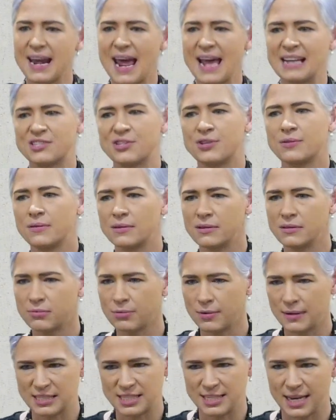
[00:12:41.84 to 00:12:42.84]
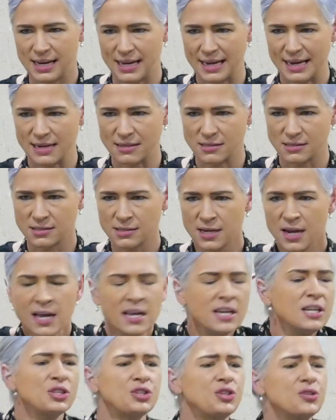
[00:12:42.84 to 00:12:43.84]
their natural resilience,
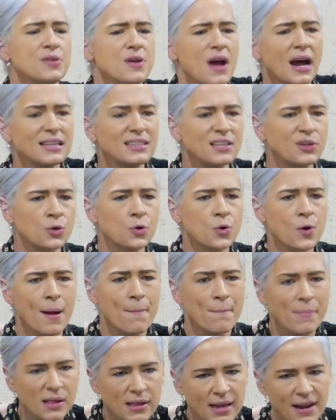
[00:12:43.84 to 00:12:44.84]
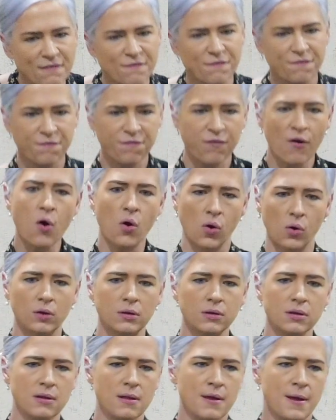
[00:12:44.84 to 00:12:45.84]
to not crumble and
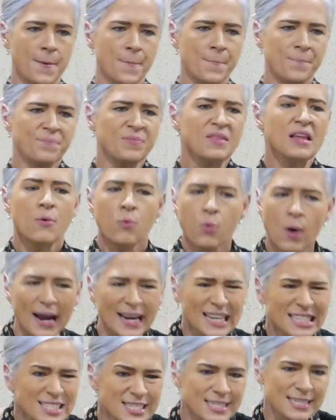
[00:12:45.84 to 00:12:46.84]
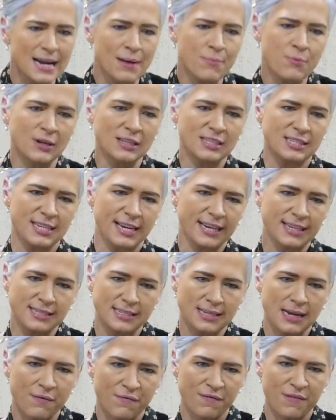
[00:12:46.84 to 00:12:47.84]
fall when someone
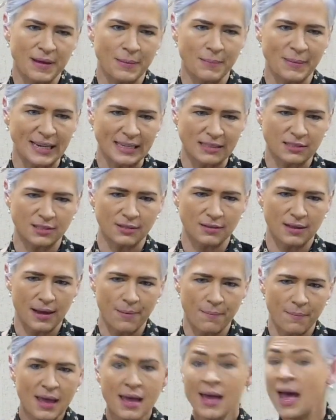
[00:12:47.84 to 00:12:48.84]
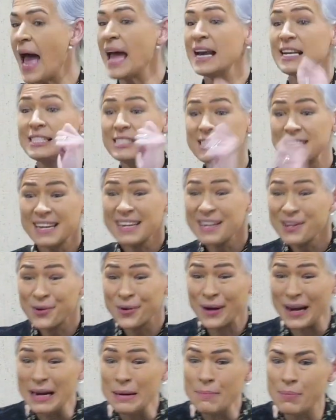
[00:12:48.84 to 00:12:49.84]
says something mean to them. And it's
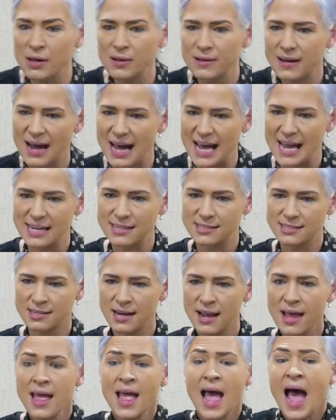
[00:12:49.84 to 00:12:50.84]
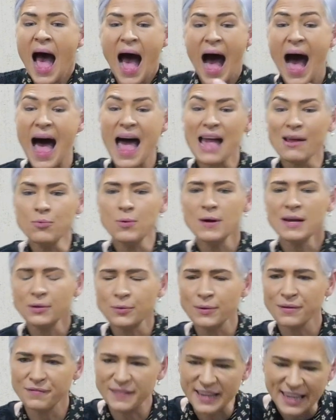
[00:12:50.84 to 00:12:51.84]
incredible, guys. I
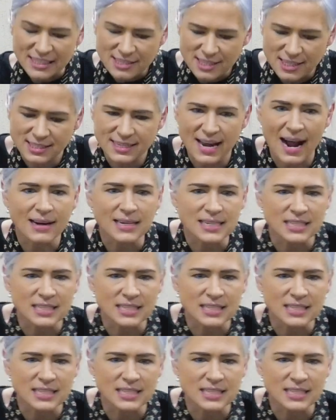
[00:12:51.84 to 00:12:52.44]
work with kids as